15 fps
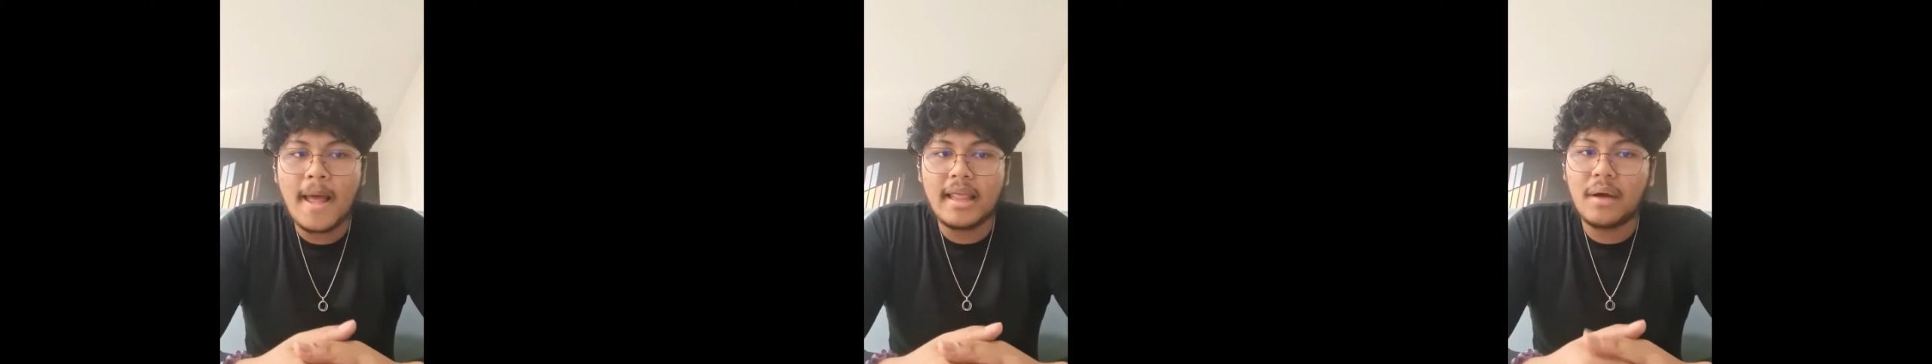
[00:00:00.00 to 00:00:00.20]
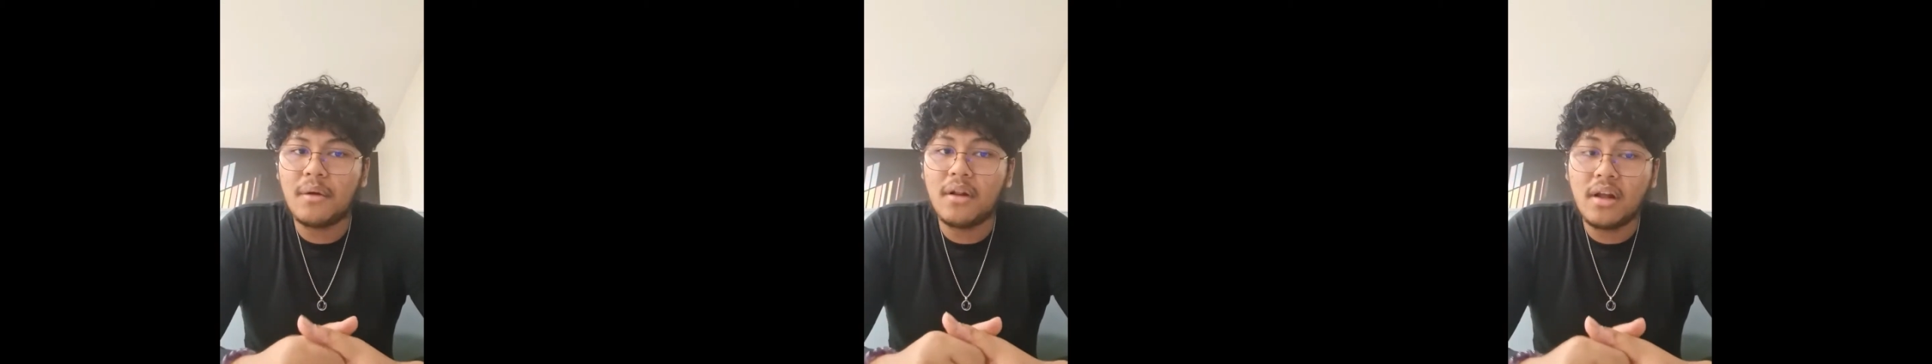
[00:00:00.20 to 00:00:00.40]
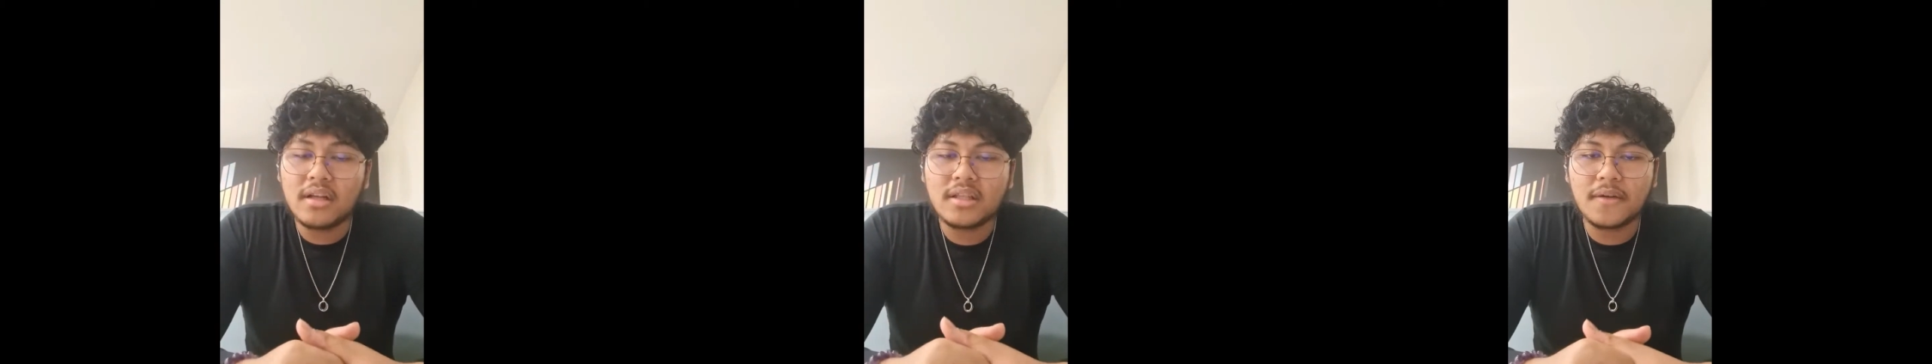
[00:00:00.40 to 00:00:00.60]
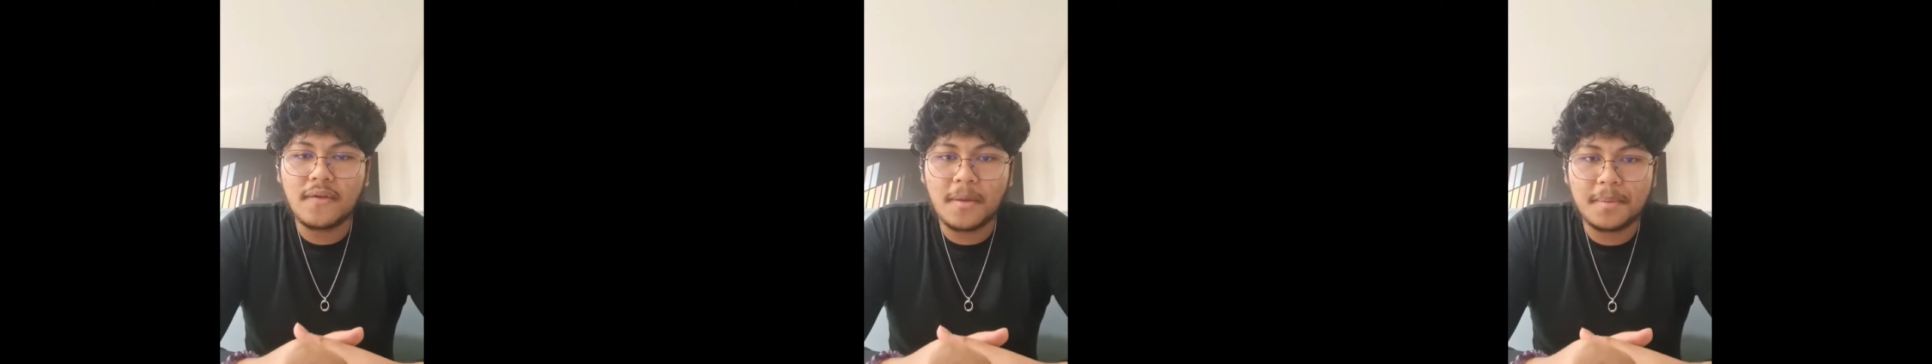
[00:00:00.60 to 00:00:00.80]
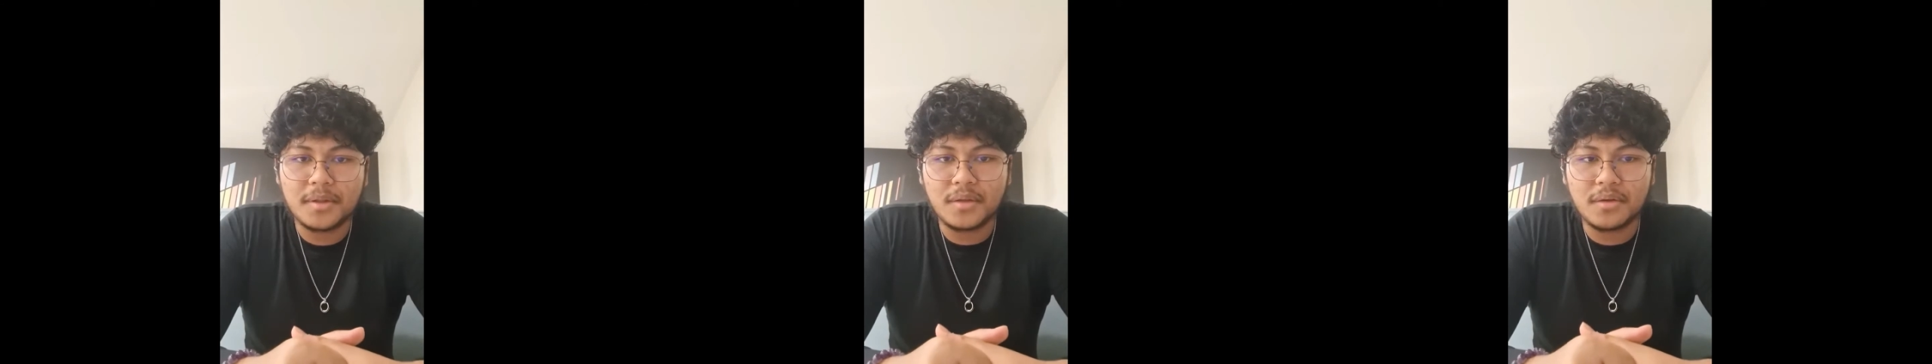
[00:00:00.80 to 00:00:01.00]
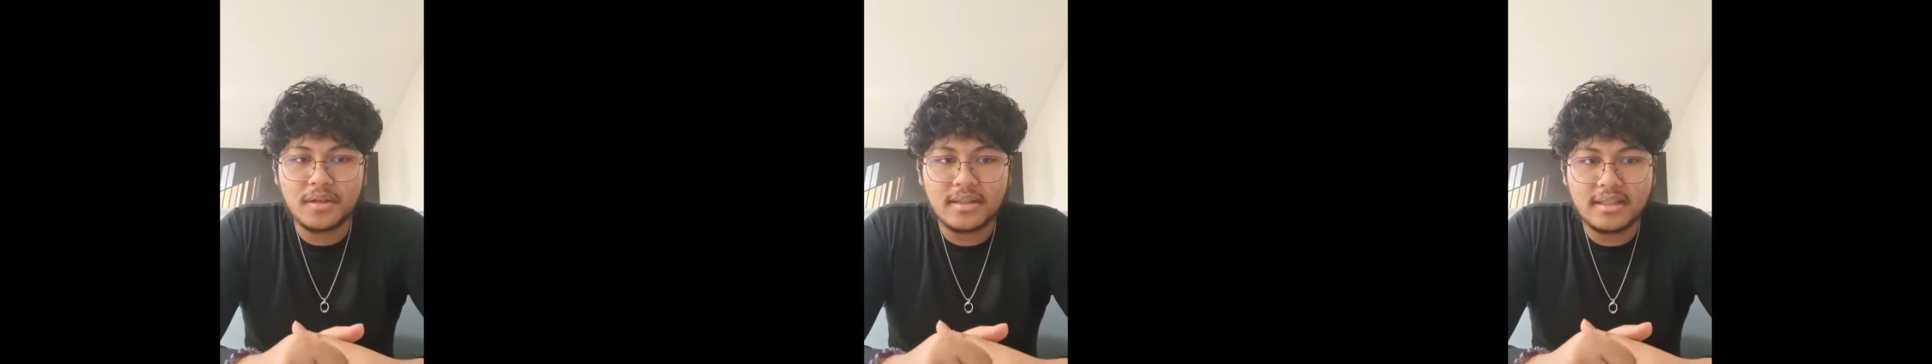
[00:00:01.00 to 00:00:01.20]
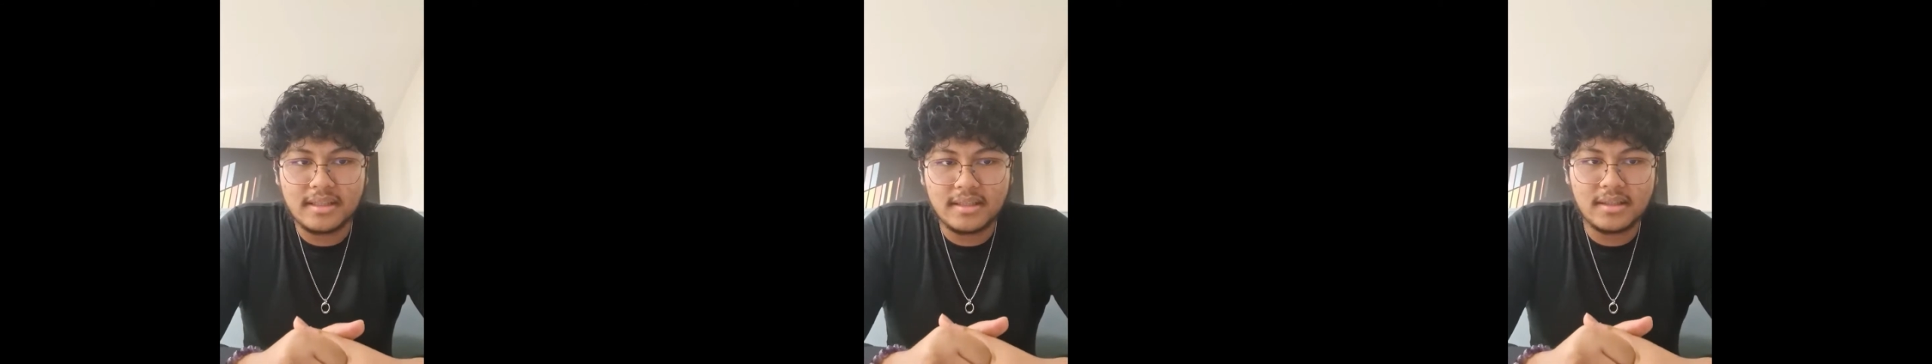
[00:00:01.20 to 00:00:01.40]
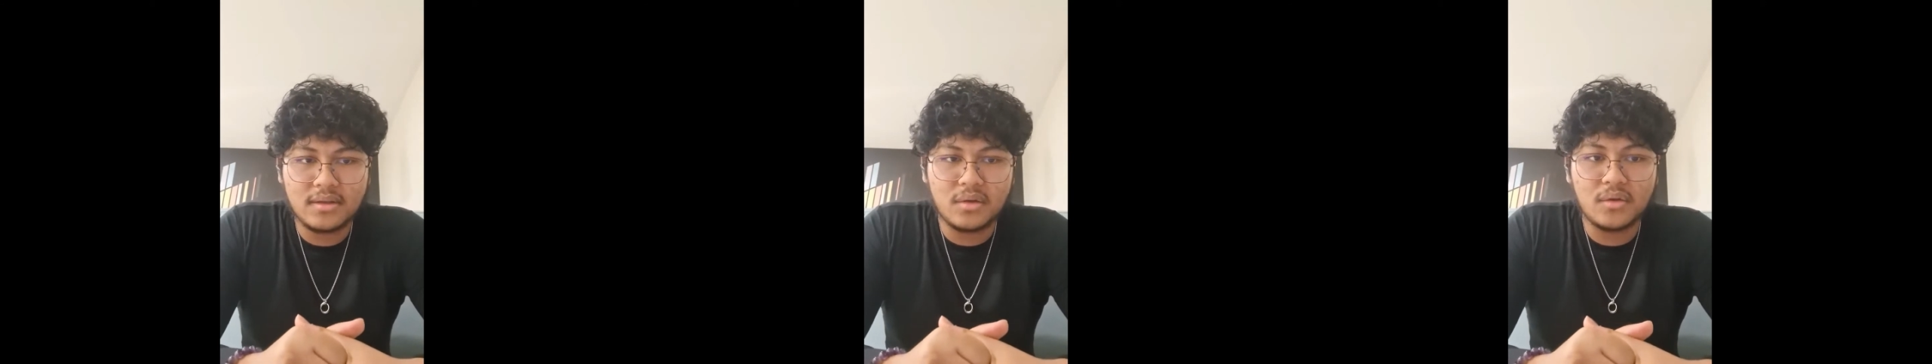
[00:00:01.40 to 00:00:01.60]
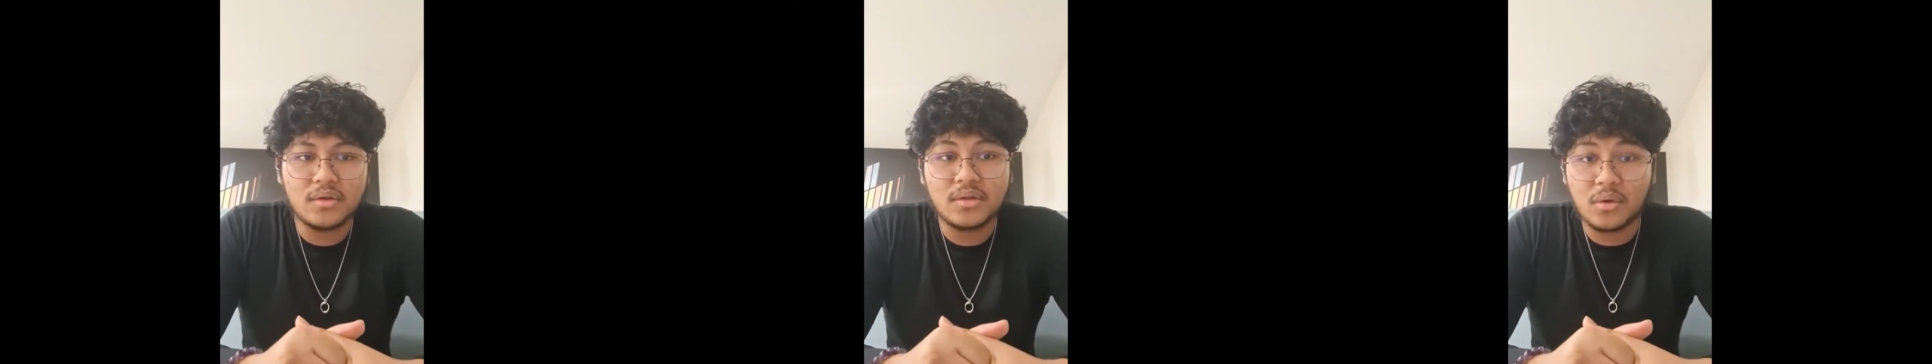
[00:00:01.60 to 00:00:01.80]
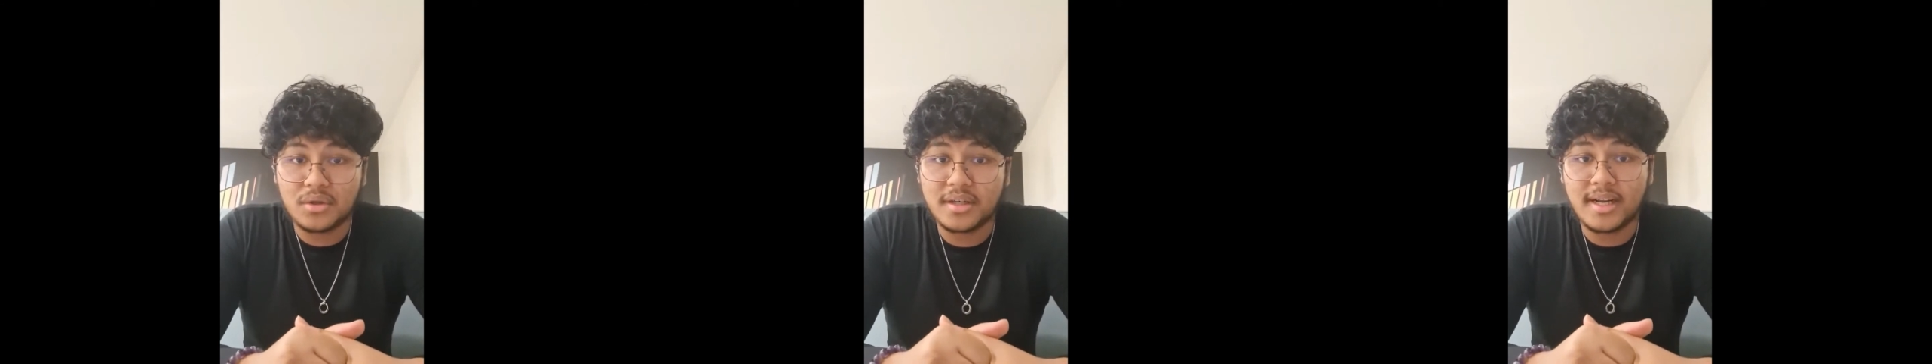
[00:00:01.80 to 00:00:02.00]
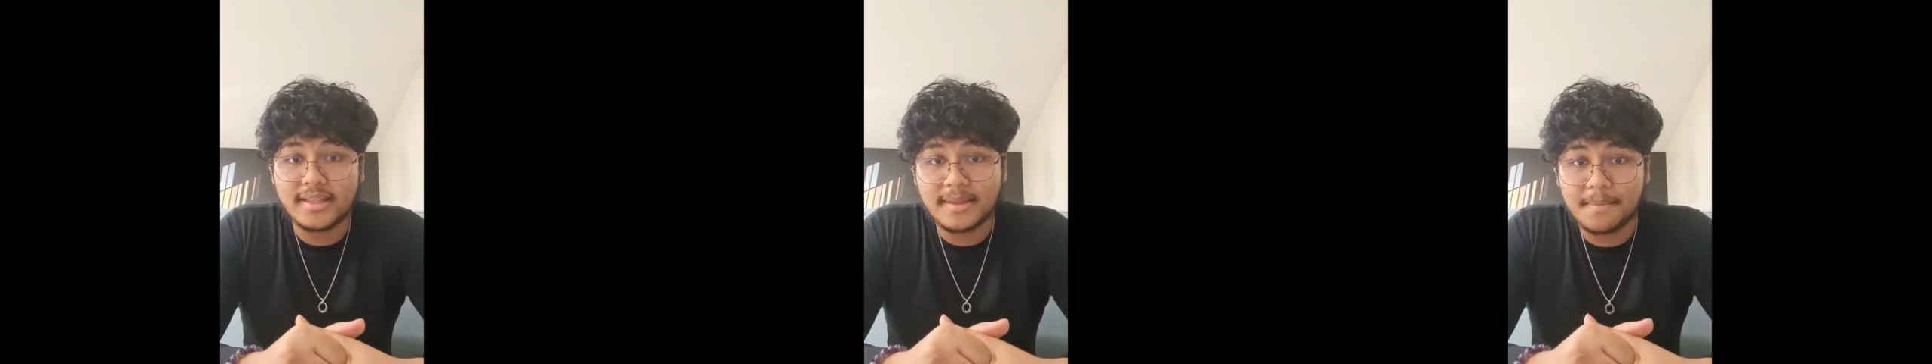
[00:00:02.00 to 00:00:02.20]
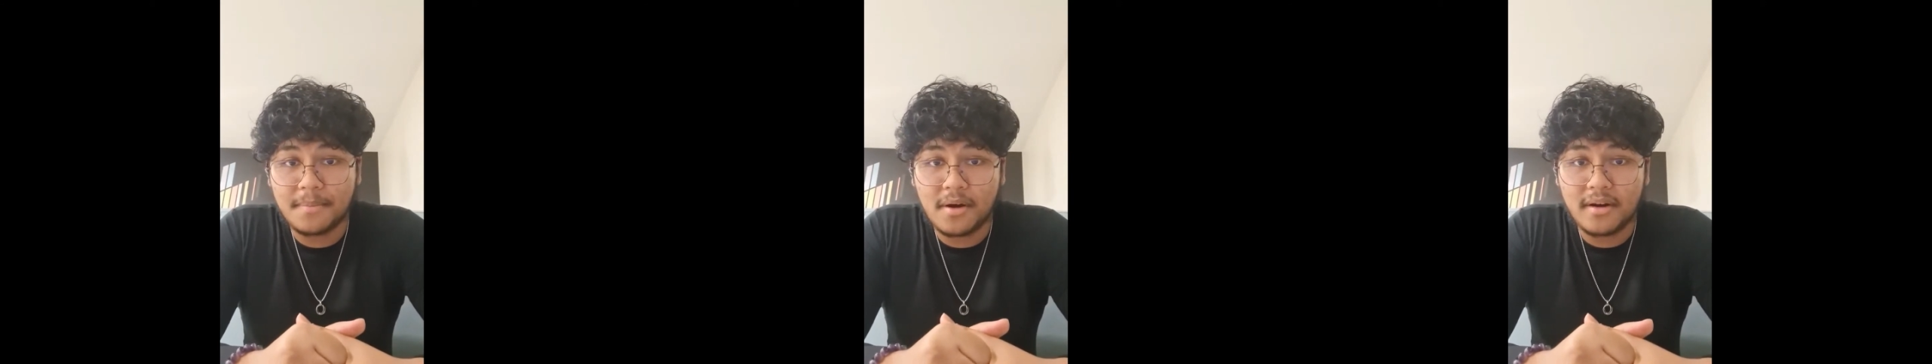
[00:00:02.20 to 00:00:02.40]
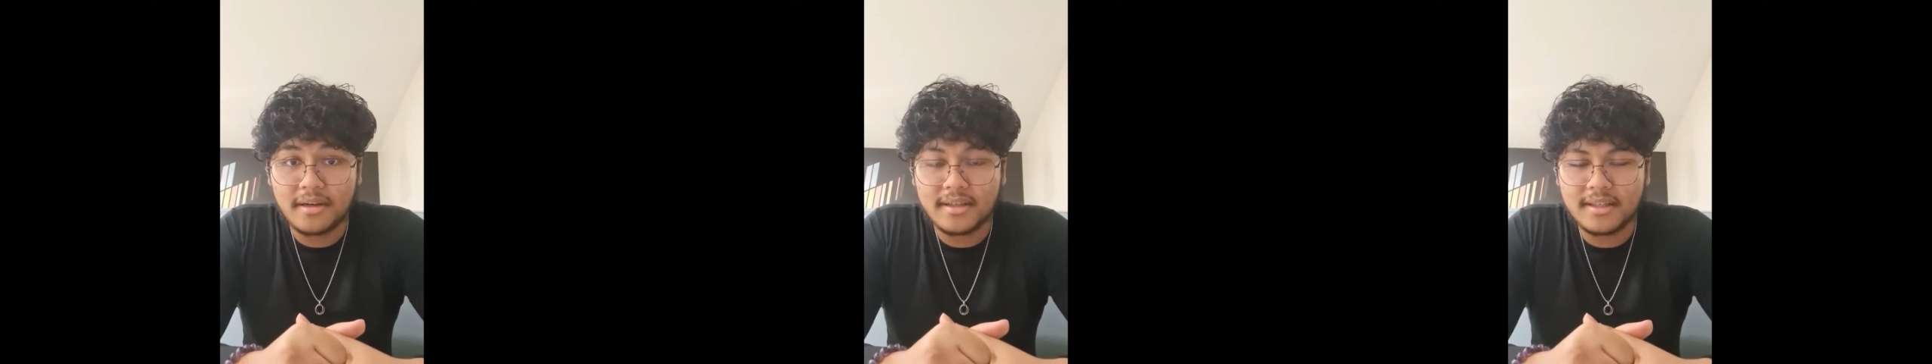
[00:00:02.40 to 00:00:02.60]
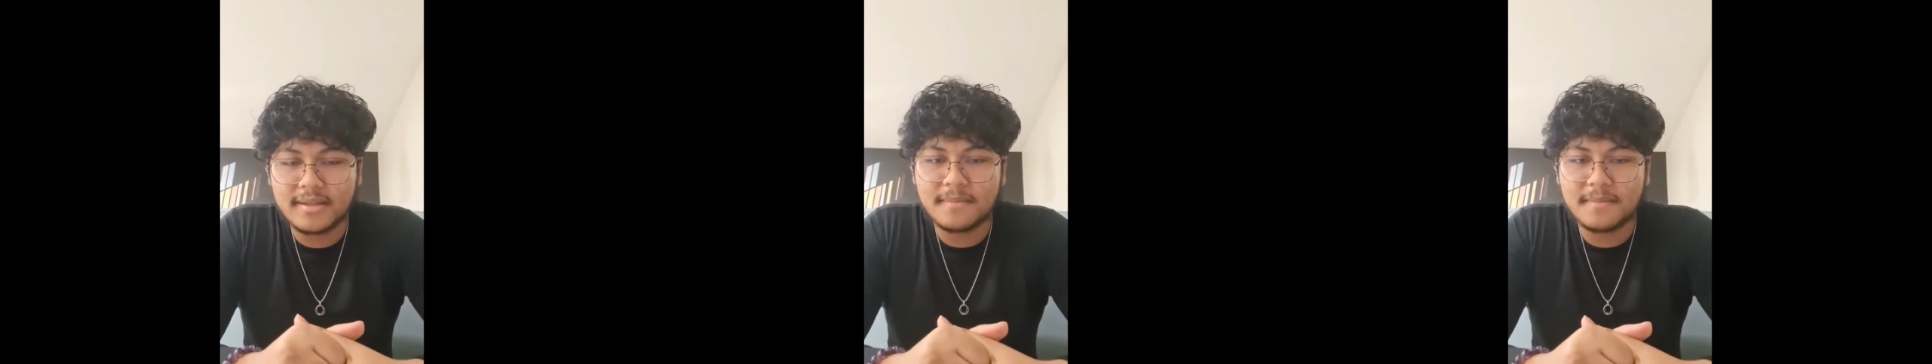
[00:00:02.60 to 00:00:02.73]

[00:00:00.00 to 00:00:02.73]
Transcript: there were lots of opportunities to socialize and bond